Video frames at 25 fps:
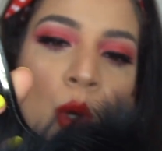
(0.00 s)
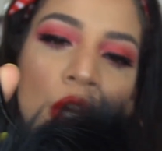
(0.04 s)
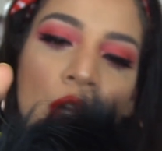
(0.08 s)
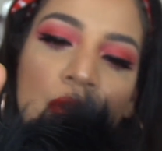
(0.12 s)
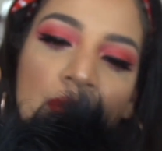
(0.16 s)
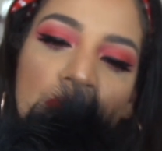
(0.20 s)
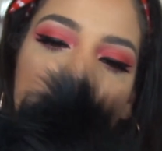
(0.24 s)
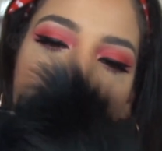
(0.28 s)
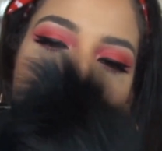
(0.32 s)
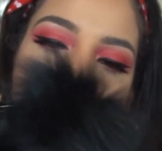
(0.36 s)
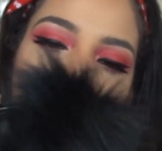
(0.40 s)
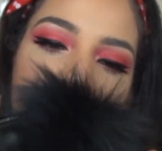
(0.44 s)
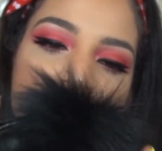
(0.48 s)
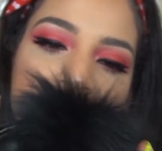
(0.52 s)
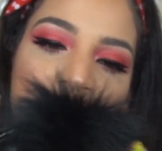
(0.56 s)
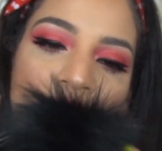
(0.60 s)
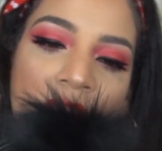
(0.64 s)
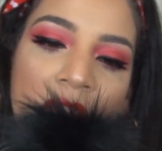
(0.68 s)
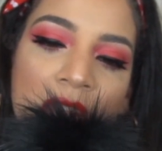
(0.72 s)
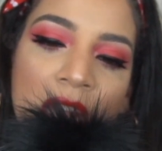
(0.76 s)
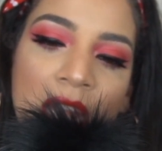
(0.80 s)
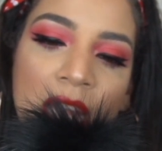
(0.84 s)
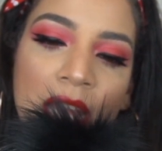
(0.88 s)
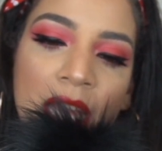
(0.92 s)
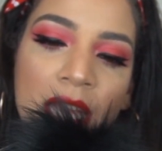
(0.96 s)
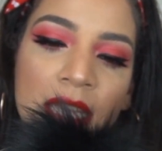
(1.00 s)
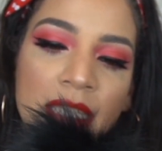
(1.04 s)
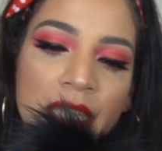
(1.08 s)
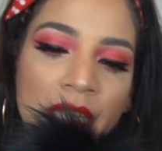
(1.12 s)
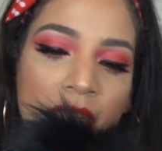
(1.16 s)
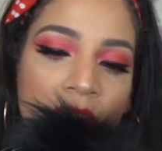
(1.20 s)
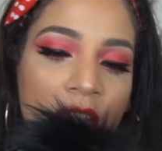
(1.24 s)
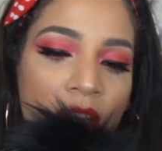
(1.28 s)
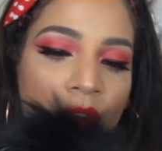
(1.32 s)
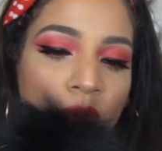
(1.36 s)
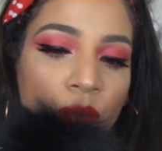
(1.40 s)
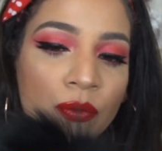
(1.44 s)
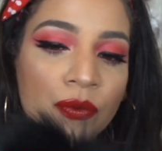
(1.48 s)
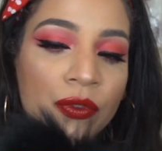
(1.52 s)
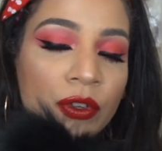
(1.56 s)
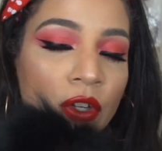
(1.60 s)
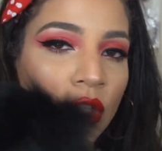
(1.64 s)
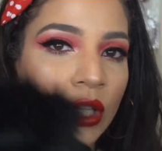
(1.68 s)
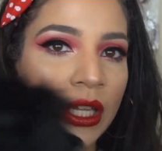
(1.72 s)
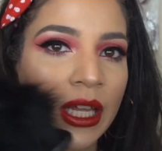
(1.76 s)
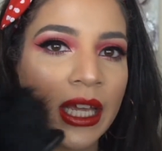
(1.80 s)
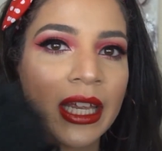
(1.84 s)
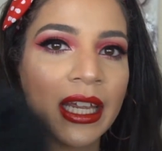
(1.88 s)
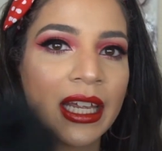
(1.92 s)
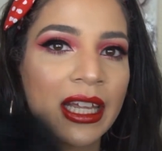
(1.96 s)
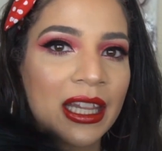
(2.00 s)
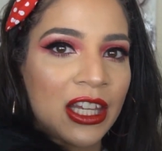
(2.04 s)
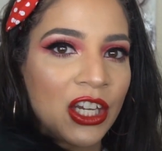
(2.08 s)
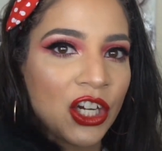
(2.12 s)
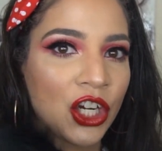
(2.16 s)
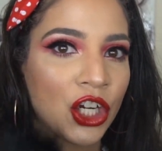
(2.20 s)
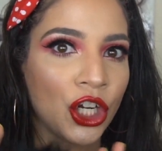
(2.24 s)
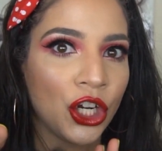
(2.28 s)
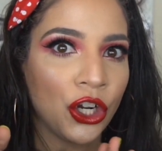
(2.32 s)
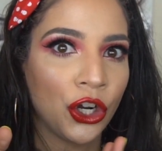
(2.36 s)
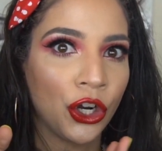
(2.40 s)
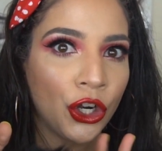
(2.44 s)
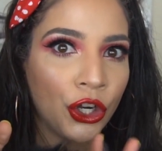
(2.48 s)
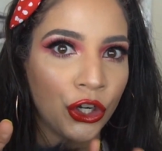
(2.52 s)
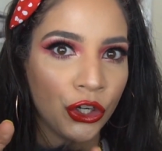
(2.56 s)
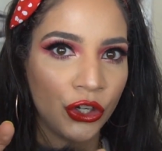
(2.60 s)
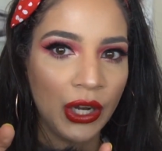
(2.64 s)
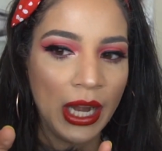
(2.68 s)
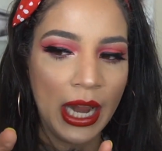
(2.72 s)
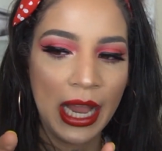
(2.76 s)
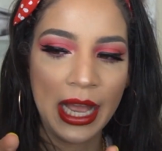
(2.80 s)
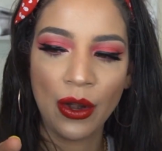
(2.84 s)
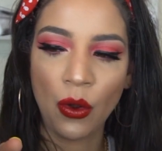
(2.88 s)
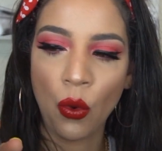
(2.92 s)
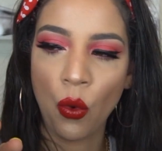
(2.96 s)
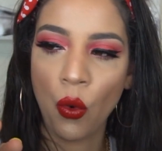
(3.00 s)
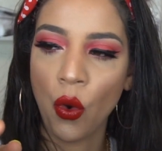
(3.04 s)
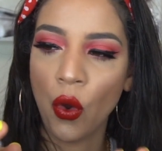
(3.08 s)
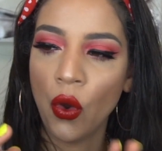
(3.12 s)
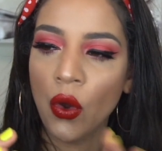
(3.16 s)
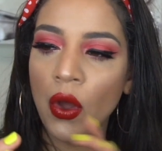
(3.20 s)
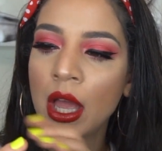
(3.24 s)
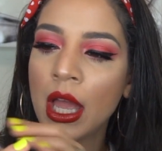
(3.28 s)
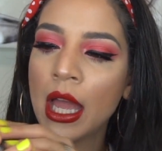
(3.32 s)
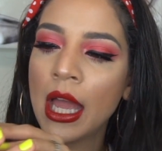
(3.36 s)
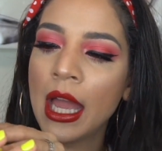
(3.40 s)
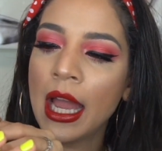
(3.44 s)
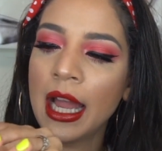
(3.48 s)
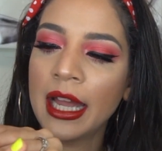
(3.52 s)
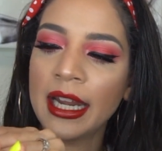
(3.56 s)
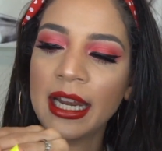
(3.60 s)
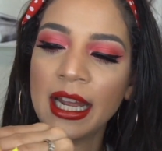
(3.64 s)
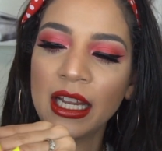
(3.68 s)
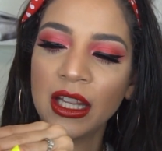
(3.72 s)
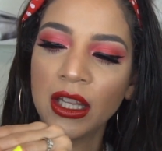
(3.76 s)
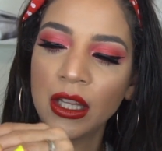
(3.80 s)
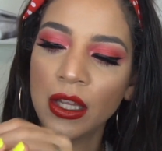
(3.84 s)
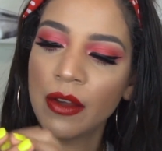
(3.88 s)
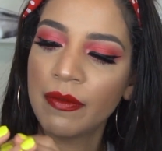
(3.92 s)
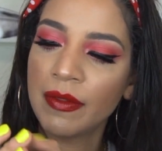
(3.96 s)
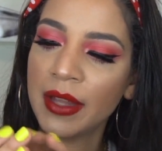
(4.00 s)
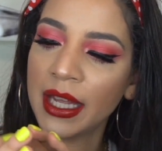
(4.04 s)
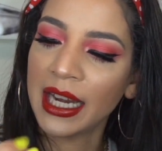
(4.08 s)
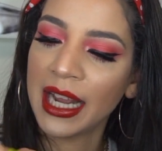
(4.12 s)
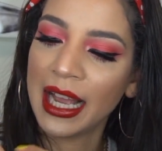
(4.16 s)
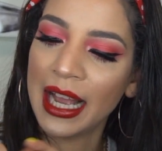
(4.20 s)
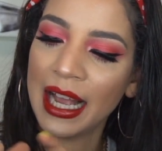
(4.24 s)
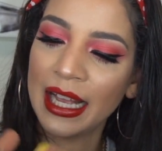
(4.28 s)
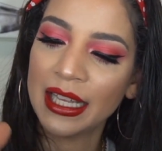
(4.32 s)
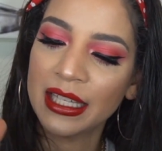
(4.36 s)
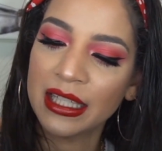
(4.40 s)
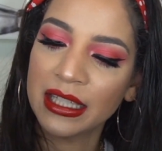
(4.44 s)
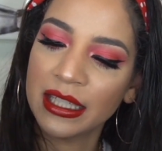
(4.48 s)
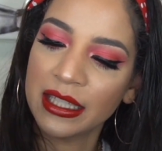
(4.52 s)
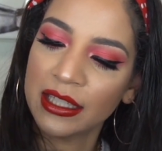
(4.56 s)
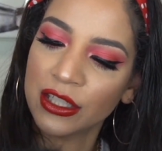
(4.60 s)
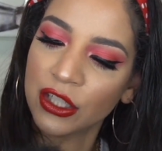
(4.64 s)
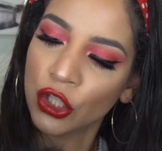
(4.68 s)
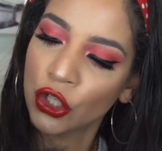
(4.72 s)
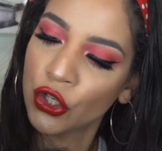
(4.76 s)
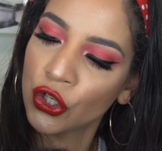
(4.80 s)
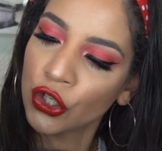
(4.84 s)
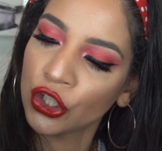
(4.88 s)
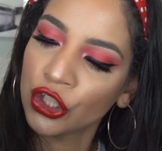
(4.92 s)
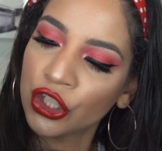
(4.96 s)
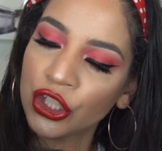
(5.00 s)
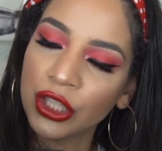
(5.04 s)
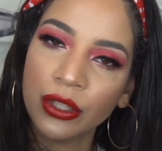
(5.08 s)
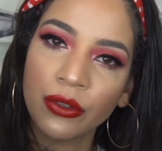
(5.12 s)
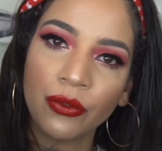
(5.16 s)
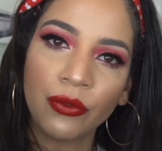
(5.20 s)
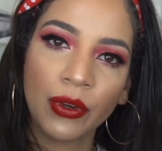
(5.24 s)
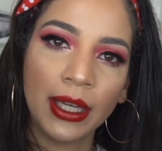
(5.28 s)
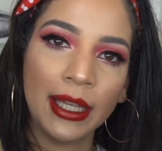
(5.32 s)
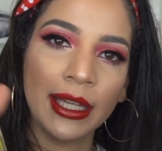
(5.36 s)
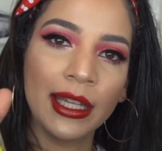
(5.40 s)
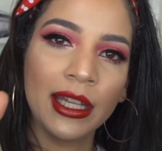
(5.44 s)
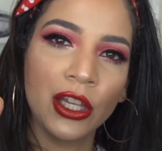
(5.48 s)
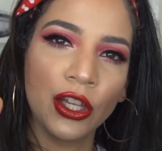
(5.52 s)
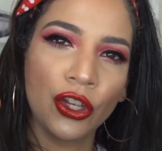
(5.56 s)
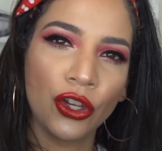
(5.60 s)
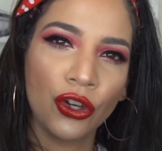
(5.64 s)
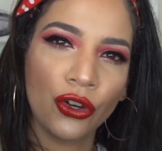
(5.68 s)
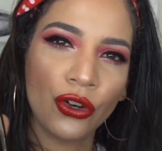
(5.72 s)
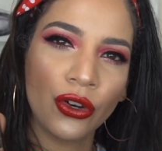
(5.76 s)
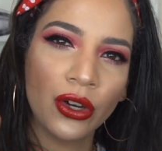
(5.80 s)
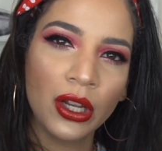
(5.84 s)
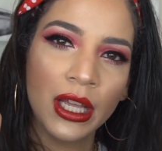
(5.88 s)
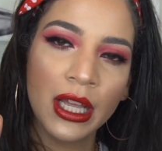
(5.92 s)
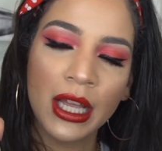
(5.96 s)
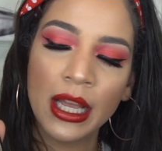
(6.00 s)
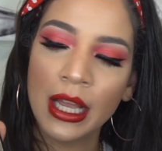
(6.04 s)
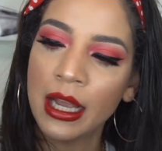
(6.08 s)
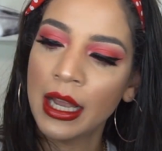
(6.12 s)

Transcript: perfect and they don't feel like they're gonna hurt at all. And I love that it has this cushion right here.